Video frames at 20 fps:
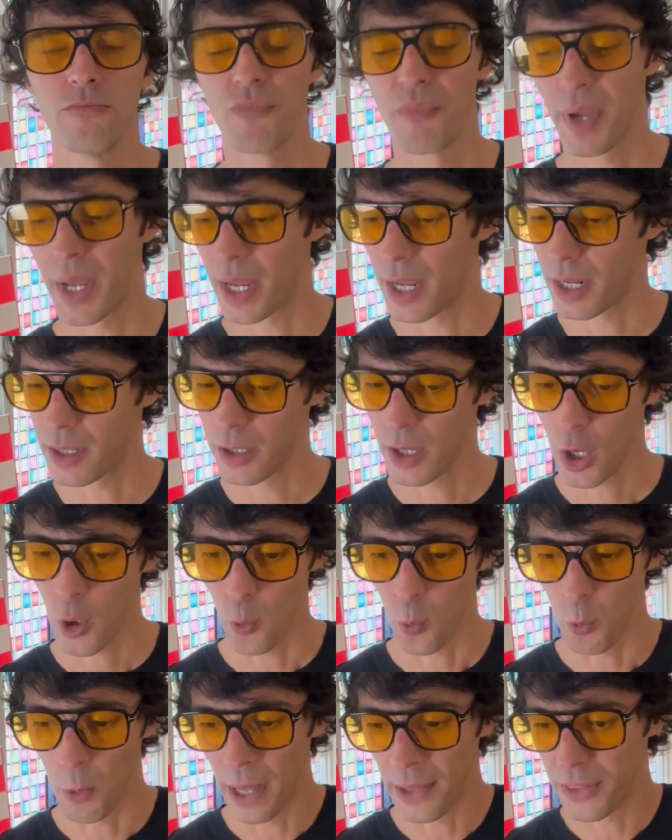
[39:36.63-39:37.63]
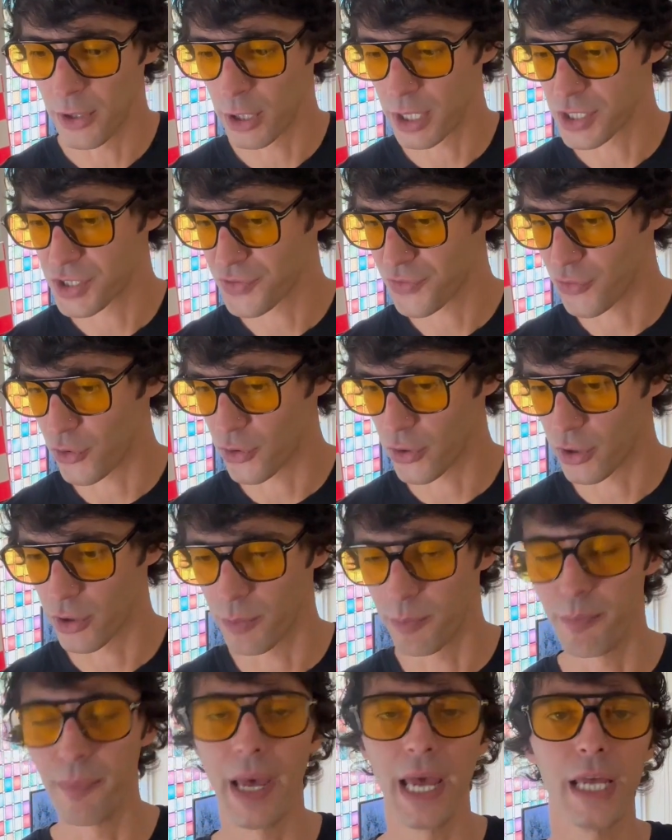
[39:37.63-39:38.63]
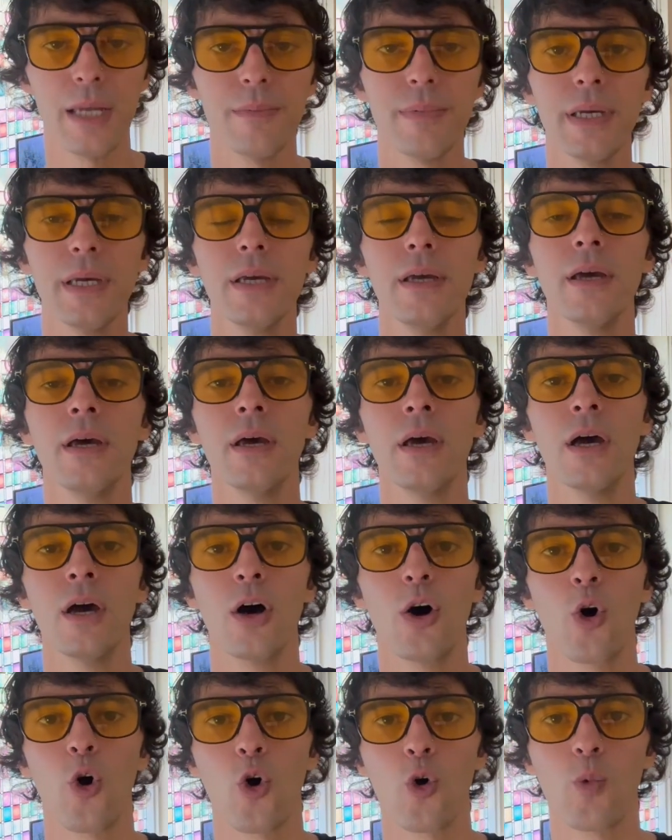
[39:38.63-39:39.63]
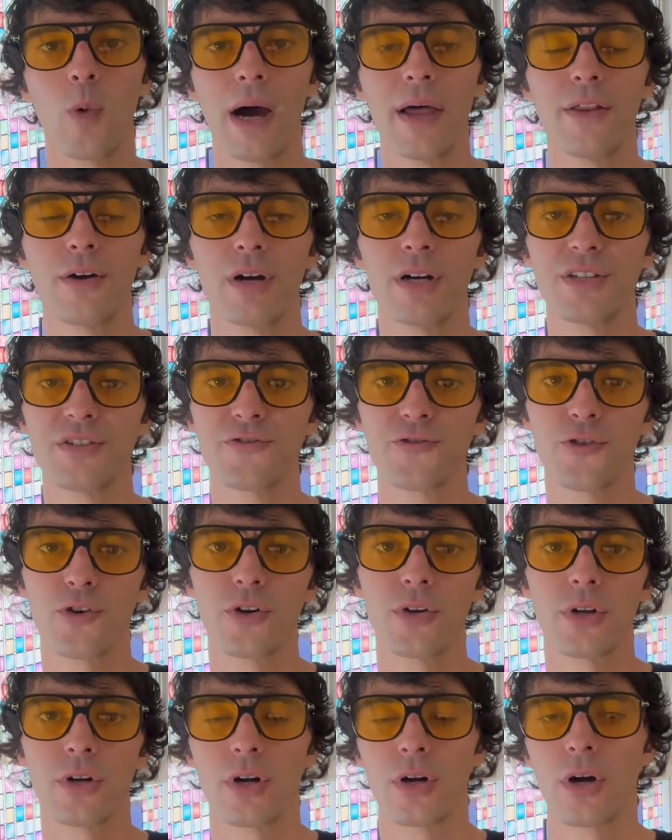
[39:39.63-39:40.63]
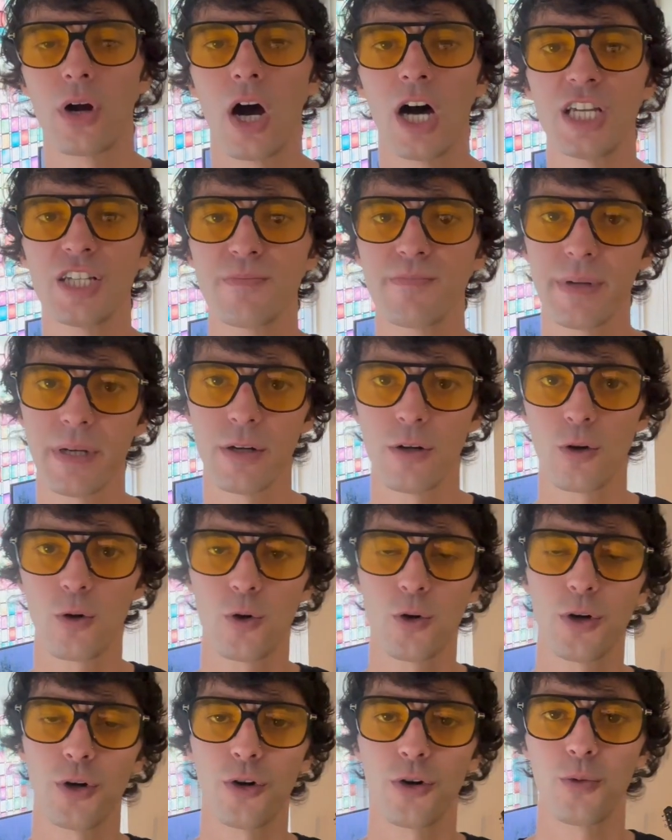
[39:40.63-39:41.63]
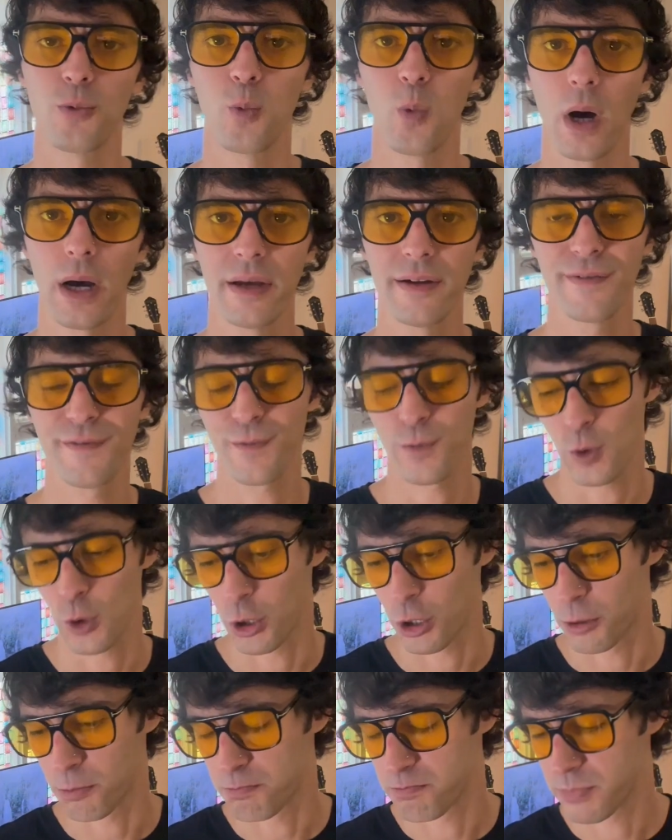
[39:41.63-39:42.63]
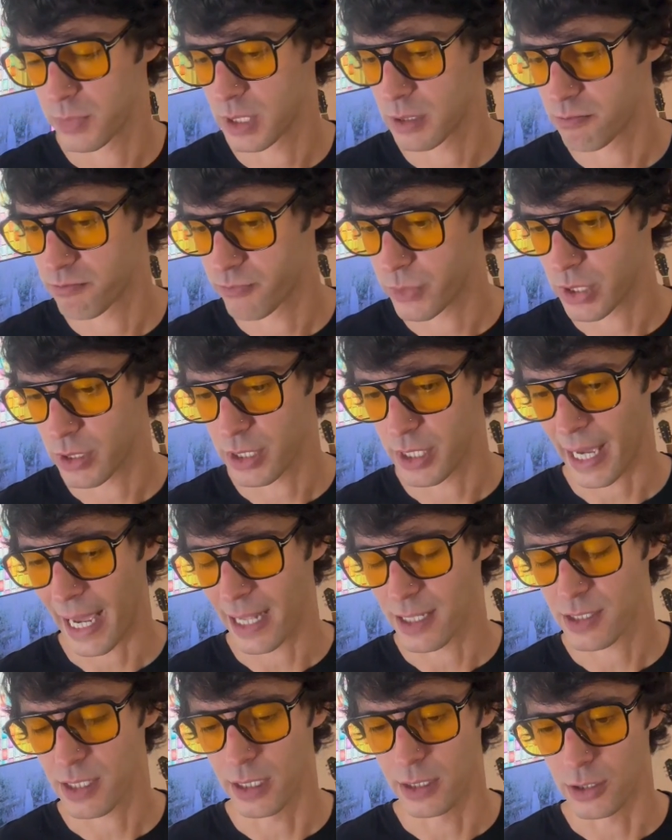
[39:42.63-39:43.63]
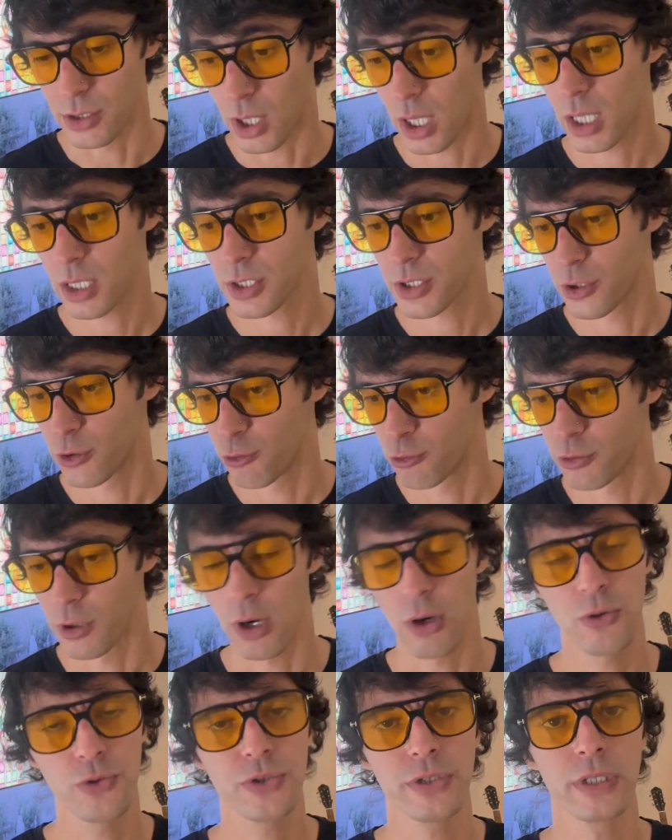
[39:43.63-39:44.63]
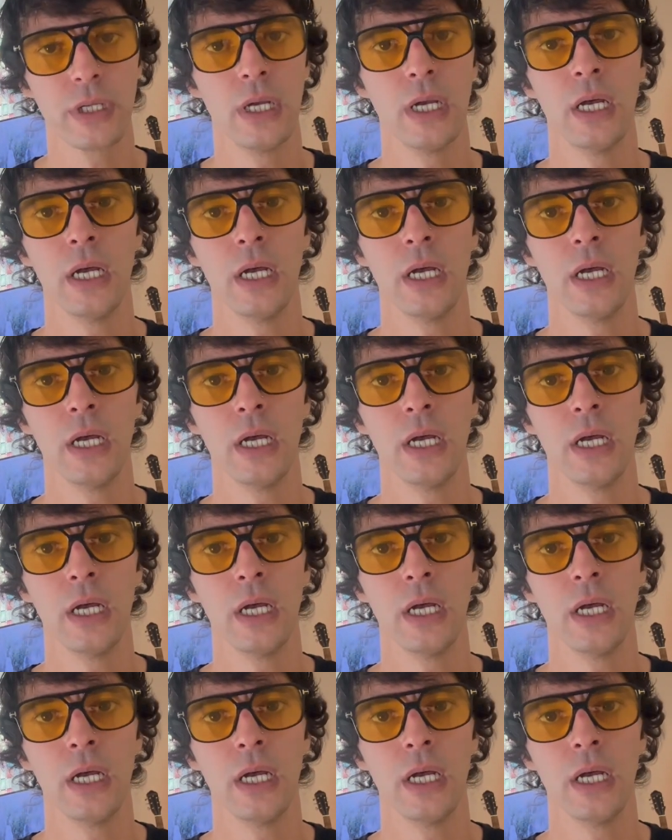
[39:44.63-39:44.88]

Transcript: And whether it's for their baby or whether it's for their husband or, or wife or cats and dogs, who knows?